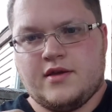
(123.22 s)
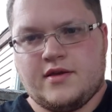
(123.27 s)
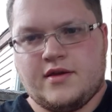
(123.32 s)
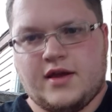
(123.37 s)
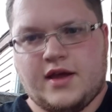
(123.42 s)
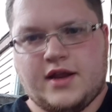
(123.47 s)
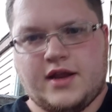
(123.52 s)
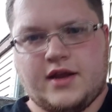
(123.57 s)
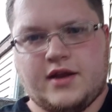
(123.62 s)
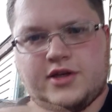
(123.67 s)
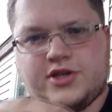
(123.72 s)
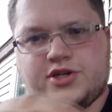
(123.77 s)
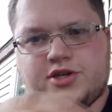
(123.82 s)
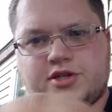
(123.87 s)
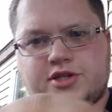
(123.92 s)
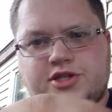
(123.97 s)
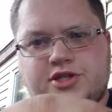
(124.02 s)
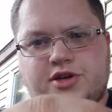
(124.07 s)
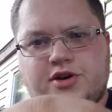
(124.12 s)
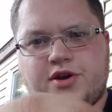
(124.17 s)
I
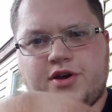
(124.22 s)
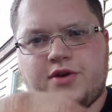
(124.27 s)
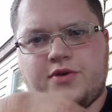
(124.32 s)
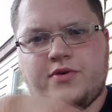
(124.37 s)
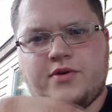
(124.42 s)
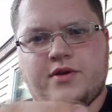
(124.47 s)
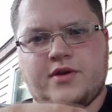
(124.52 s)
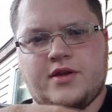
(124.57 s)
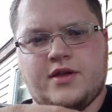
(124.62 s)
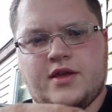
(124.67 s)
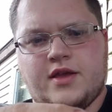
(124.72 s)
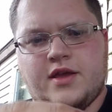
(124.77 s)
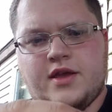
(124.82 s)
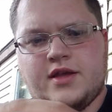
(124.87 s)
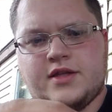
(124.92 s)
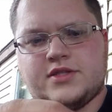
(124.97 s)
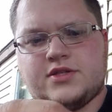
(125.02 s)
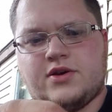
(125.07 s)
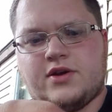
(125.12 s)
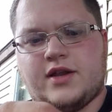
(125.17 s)
should show you.
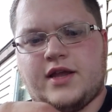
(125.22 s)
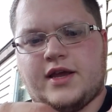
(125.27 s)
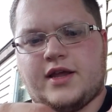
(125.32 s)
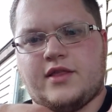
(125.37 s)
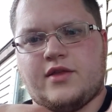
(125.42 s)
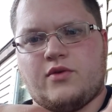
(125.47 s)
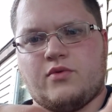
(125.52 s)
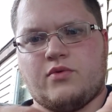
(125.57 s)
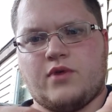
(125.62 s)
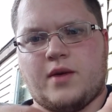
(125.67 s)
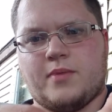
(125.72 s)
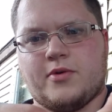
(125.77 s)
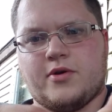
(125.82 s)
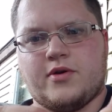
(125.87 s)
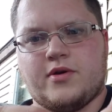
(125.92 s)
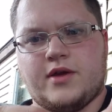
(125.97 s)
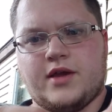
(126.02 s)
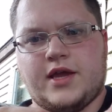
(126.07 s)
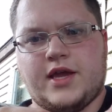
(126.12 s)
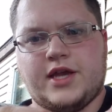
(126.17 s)
It's on like a little
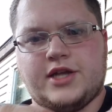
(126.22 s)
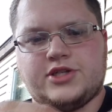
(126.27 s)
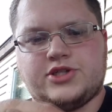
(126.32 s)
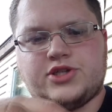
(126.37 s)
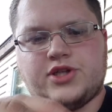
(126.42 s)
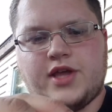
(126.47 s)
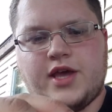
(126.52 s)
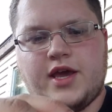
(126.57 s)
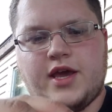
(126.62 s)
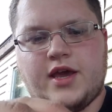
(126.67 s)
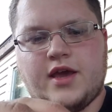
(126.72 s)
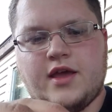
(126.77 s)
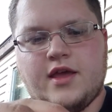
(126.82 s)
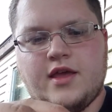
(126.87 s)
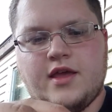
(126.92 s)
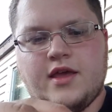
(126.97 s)
rubber hinge thing.